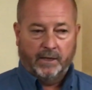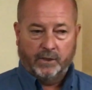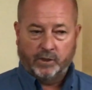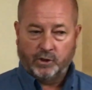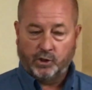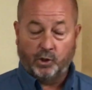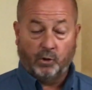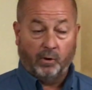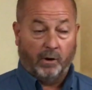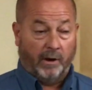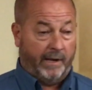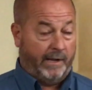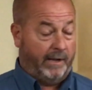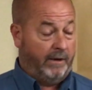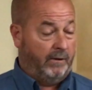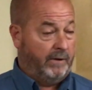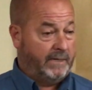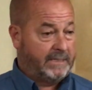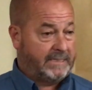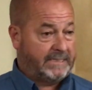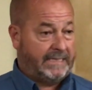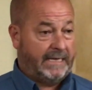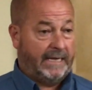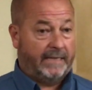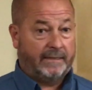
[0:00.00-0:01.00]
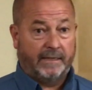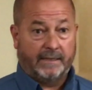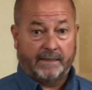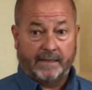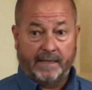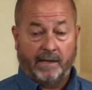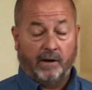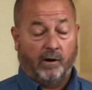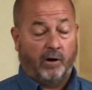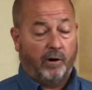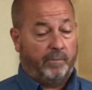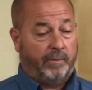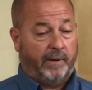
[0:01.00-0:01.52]
UIL has said that
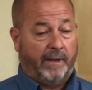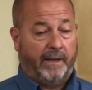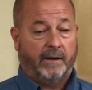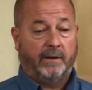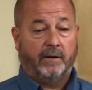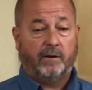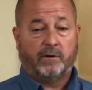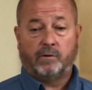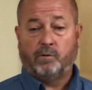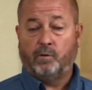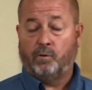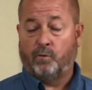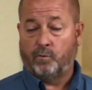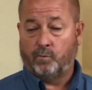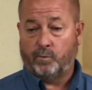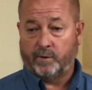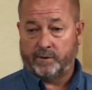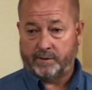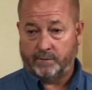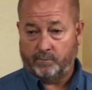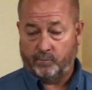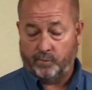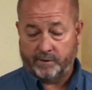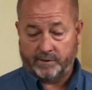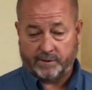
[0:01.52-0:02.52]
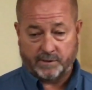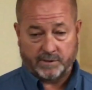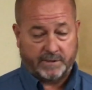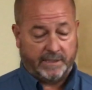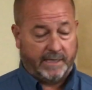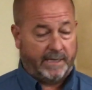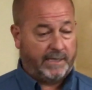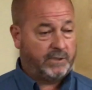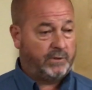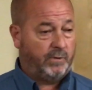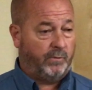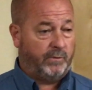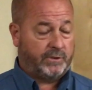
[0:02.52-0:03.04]
they are planning on going with the
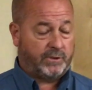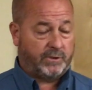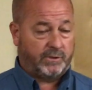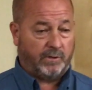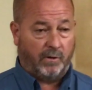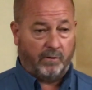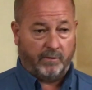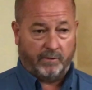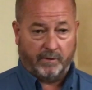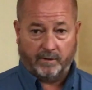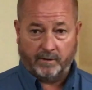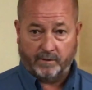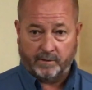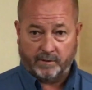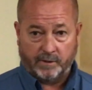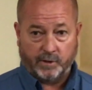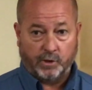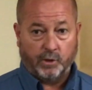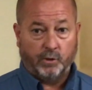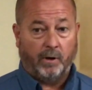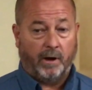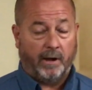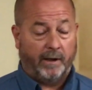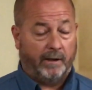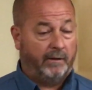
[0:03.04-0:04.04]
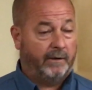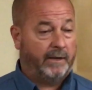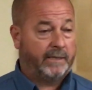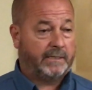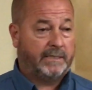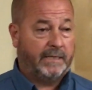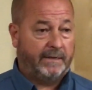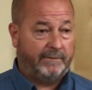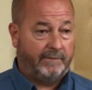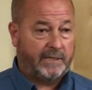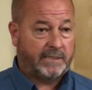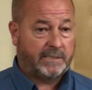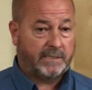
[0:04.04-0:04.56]
schedule and starting the UIL
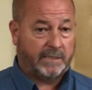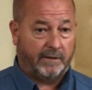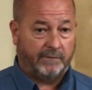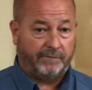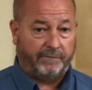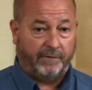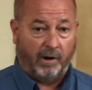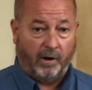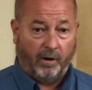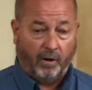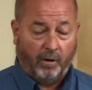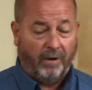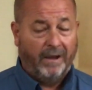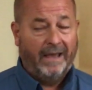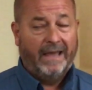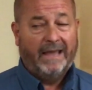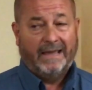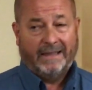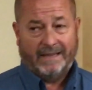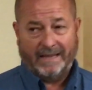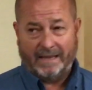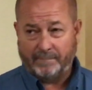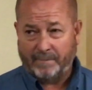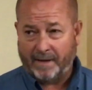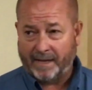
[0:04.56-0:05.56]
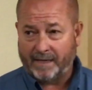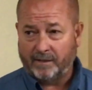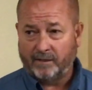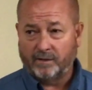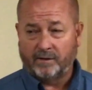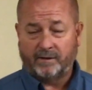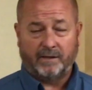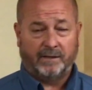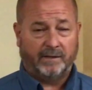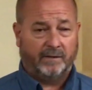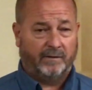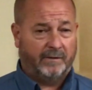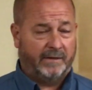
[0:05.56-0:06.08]
activities in the fall. They may
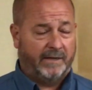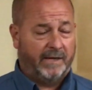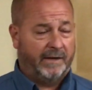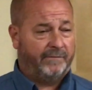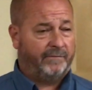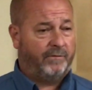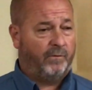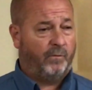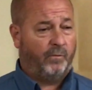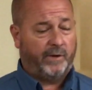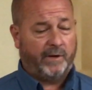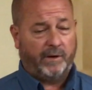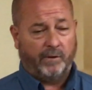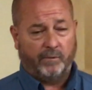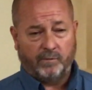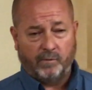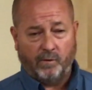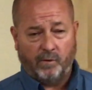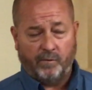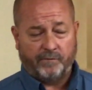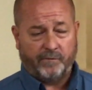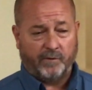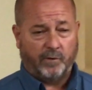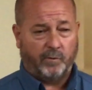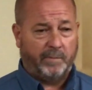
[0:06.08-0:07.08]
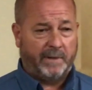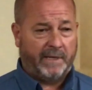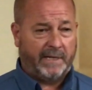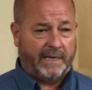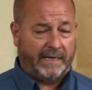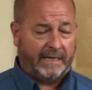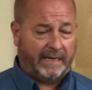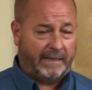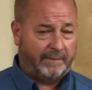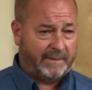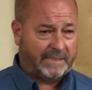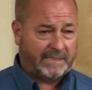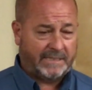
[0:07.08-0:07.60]
look a little different. We don't know if there will be any
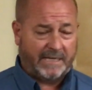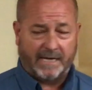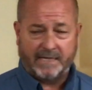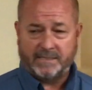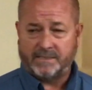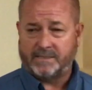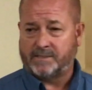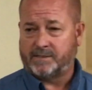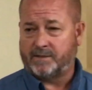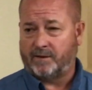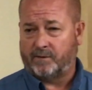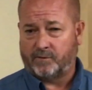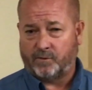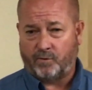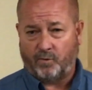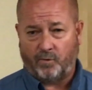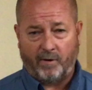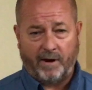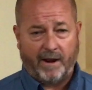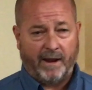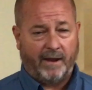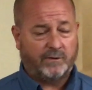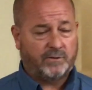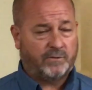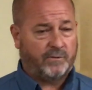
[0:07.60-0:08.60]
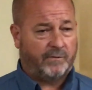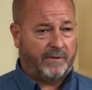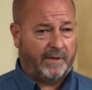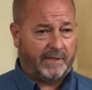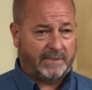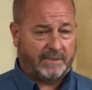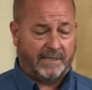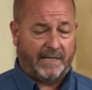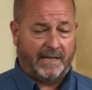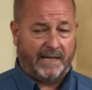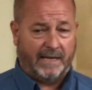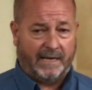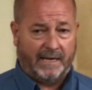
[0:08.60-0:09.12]
limitations on crowds or
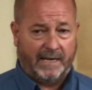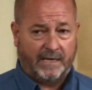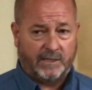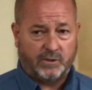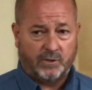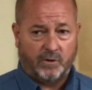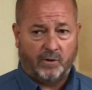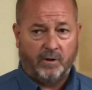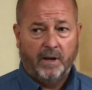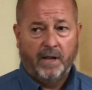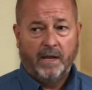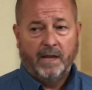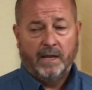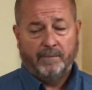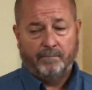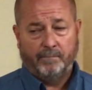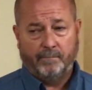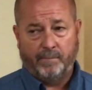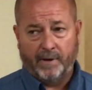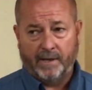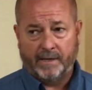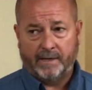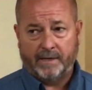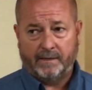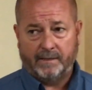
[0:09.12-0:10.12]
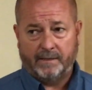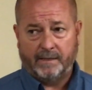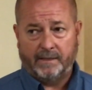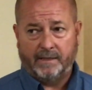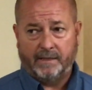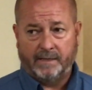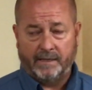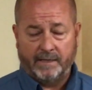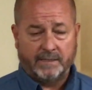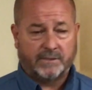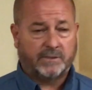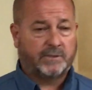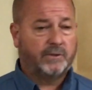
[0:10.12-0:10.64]
things of that nature, but it
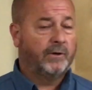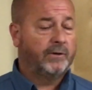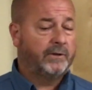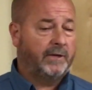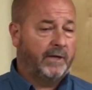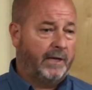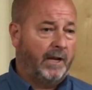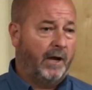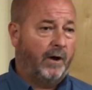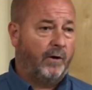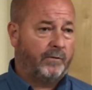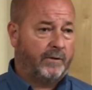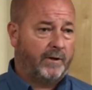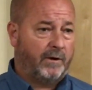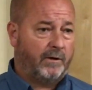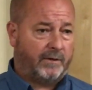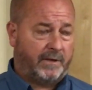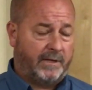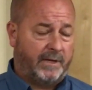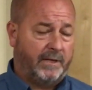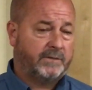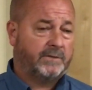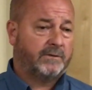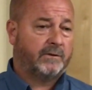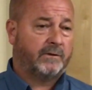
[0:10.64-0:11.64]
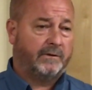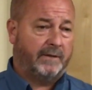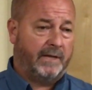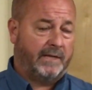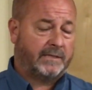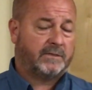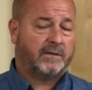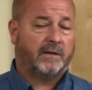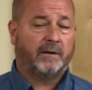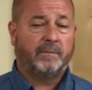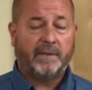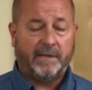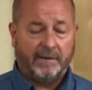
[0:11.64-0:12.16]
is good to know that our kids that's
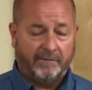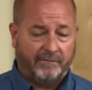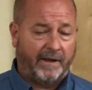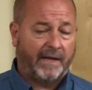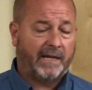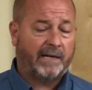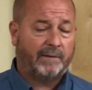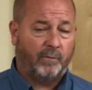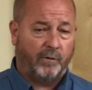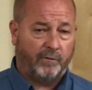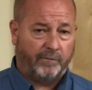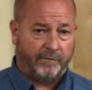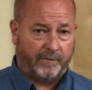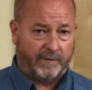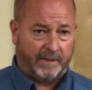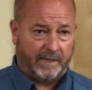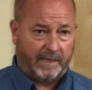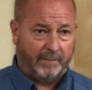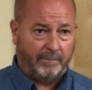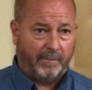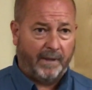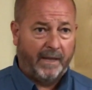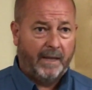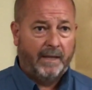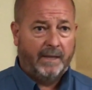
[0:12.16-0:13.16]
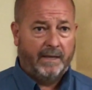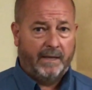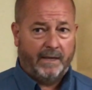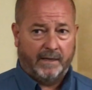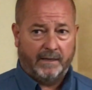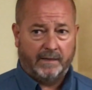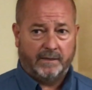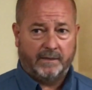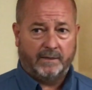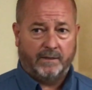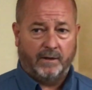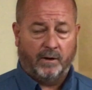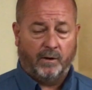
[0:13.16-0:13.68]
going to be available for them,
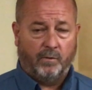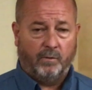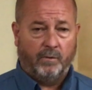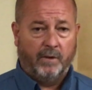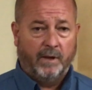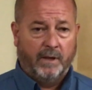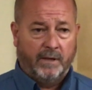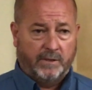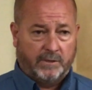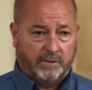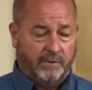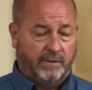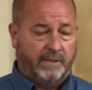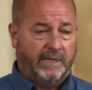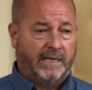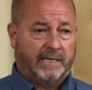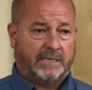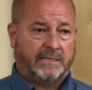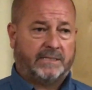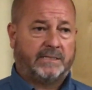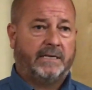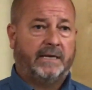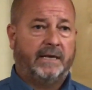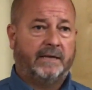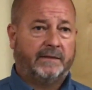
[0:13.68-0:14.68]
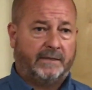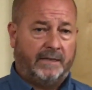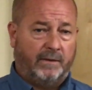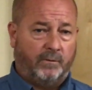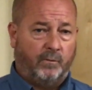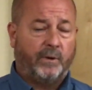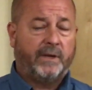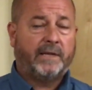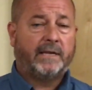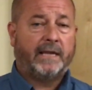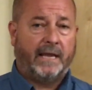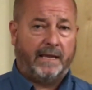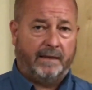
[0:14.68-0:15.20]
you know, to the extent that
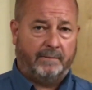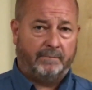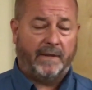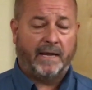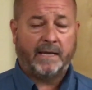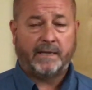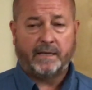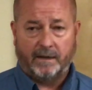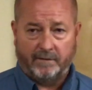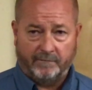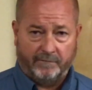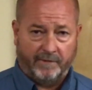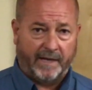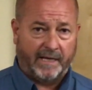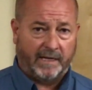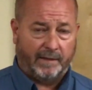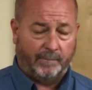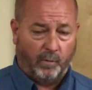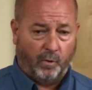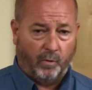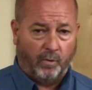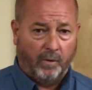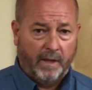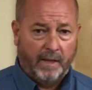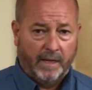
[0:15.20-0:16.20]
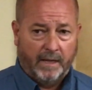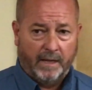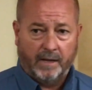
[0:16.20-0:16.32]
we can make it available.